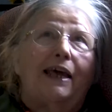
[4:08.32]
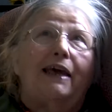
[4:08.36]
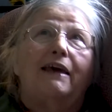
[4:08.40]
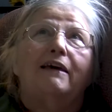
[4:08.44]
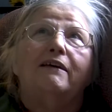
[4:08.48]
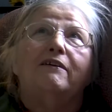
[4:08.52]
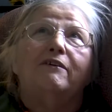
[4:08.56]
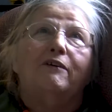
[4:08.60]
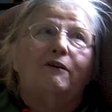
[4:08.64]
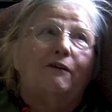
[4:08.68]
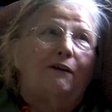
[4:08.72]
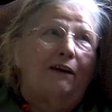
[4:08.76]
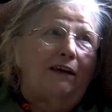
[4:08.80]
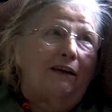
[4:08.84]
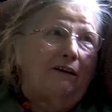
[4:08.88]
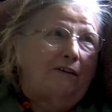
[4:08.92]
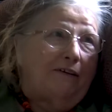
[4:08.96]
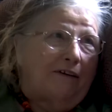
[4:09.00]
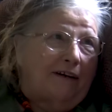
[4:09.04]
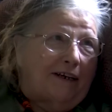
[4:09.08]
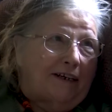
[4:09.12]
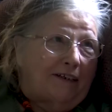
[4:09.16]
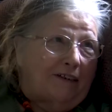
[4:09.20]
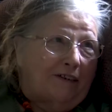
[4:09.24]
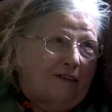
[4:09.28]
and
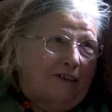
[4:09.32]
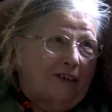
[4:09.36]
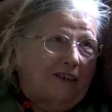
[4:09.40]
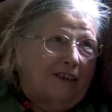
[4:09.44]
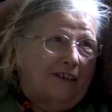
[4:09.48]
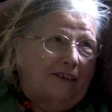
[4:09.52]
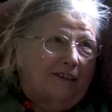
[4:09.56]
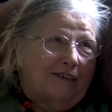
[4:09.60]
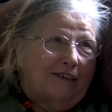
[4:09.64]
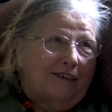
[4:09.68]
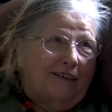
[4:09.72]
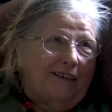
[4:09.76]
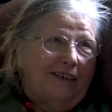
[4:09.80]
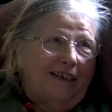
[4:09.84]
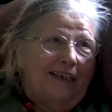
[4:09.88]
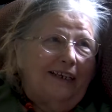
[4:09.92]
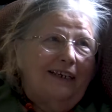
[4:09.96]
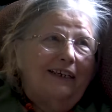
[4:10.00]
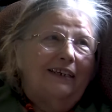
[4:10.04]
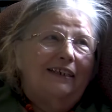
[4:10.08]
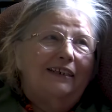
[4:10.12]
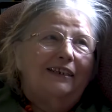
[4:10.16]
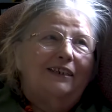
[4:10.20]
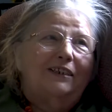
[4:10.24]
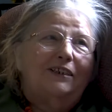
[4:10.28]
great-grandchildren
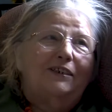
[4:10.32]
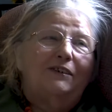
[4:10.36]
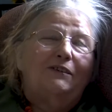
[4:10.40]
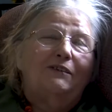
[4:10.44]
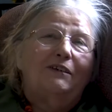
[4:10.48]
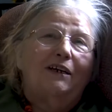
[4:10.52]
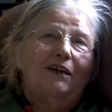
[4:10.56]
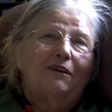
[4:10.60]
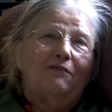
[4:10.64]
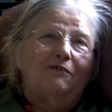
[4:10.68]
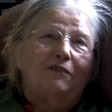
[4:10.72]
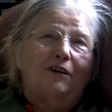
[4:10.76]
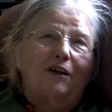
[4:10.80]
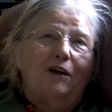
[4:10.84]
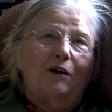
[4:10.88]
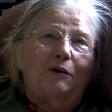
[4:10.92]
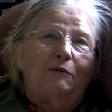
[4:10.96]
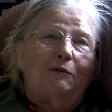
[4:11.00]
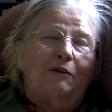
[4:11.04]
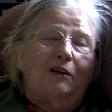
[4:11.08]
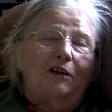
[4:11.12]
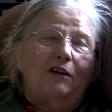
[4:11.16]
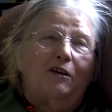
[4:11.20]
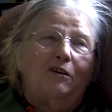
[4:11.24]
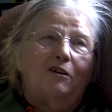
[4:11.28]
to have come
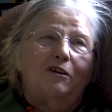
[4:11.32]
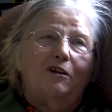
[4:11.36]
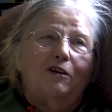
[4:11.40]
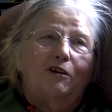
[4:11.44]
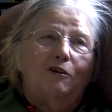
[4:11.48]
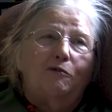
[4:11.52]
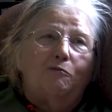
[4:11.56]
here.